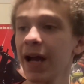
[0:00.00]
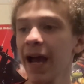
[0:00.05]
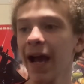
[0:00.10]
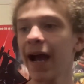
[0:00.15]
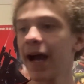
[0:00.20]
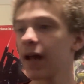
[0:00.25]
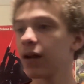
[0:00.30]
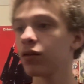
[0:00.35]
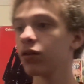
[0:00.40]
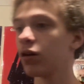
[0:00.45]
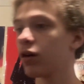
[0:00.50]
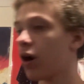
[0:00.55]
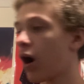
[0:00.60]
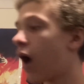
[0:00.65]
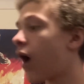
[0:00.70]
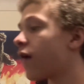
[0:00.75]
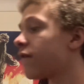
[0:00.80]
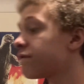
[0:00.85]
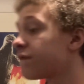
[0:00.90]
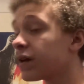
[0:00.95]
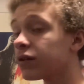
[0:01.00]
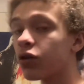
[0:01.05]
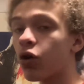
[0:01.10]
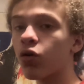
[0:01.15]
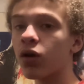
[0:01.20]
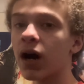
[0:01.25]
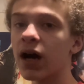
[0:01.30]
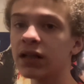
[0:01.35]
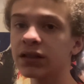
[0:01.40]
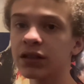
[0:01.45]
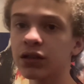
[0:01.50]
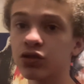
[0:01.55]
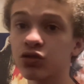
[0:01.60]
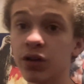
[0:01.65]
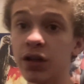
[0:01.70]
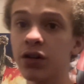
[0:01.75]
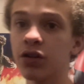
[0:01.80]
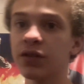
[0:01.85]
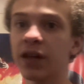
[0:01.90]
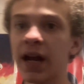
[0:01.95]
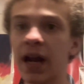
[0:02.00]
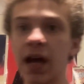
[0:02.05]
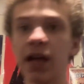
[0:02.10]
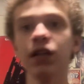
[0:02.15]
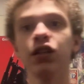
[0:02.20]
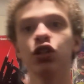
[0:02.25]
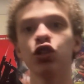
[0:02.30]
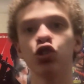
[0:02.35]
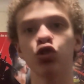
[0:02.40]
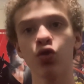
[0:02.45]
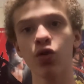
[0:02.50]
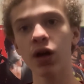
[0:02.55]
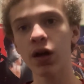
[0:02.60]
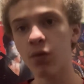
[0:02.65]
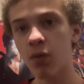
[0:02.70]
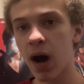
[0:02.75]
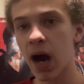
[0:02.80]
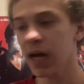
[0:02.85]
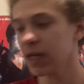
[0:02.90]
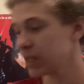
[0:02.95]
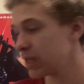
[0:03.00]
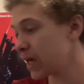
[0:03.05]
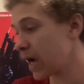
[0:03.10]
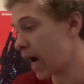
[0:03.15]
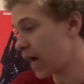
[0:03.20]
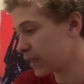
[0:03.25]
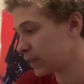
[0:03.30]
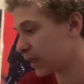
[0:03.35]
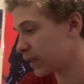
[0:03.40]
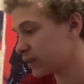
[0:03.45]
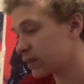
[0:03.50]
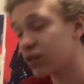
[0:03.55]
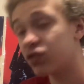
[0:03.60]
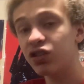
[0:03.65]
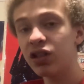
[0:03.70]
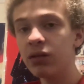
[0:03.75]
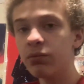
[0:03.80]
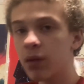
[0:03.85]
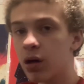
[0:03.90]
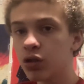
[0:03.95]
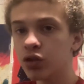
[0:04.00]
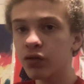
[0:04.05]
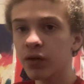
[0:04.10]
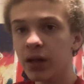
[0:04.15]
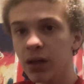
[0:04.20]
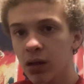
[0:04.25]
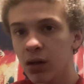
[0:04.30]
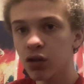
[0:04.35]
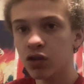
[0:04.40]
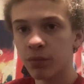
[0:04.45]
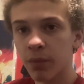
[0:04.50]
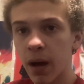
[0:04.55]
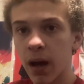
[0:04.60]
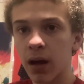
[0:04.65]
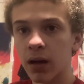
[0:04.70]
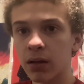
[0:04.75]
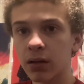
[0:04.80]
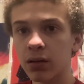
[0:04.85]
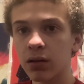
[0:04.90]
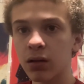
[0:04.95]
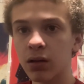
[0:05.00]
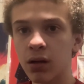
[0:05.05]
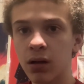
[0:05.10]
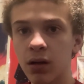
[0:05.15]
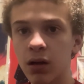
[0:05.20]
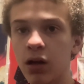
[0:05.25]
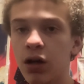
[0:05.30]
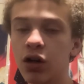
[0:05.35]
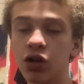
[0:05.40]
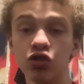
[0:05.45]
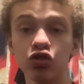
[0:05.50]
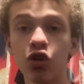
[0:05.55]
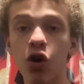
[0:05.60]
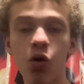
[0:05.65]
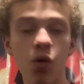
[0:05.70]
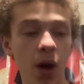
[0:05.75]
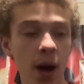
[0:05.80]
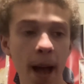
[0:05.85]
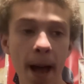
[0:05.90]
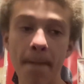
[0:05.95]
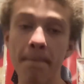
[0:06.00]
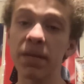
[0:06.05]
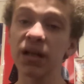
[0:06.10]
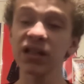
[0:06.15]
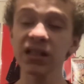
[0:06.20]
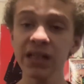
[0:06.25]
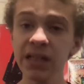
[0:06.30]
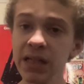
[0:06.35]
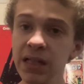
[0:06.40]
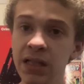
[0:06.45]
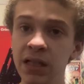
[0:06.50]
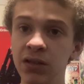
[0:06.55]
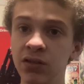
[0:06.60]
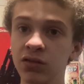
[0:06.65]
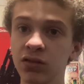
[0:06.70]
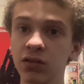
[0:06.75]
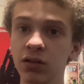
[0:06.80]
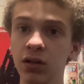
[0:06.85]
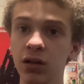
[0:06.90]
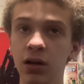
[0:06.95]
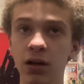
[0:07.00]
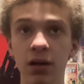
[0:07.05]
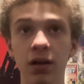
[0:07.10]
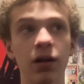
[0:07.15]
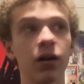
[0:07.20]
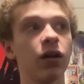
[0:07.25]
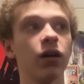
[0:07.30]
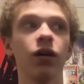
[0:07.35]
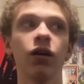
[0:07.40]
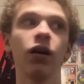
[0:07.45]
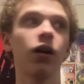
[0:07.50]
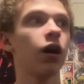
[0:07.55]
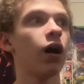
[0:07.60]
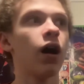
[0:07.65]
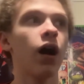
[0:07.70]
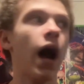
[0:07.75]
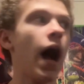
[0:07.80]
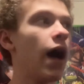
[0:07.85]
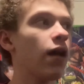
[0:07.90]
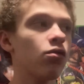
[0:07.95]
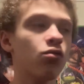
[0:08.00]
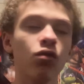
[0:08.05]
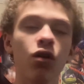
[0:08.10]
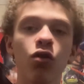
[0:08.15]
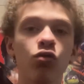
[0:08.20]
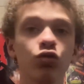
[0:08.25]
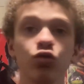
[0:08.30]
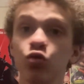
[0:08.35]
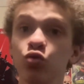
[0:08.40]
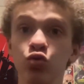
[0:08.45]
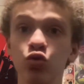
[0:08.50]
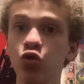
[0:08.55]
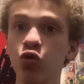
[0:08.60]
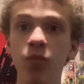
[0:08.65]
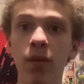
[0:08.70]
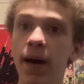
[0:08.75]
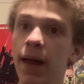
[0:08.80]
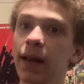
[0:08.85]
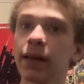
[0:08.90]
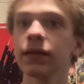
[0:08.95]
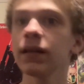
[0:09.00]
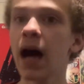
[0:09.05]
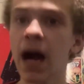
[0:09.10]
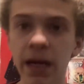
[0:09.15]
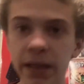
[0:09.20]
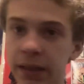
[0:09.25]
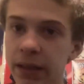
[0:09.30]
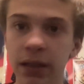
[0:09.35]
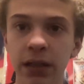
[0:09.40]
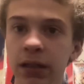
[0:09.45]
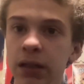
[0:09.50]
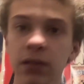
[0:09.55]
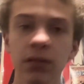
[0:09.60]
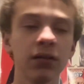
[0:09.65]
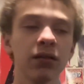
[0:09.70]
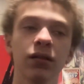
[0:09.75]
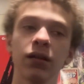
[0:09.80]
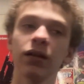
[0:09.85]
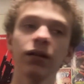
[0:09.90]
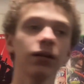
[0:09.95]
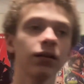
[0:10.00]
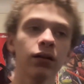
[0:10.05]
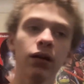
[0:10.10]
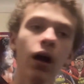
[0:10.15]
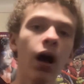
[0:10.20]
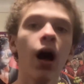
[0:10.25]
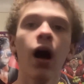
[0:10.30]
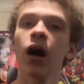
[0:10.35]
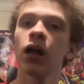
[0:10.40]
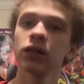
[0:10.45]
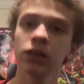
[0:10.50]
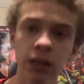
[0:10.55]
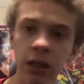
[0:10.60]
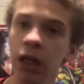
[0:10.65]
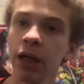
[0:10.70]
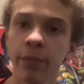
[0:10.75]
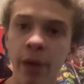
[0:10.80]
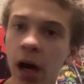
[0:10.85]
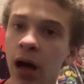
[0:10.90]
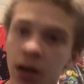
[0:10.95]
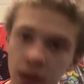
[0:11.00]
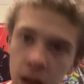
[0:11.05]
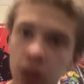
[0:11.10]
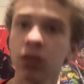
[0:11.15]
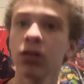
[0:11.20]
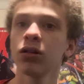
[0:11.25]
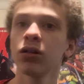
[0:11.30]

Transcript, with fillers: and a fellow content creator that I enjoy watching, I'd like to see bro's videos back. So please, I don't know, YouTube, lock in. Ali man.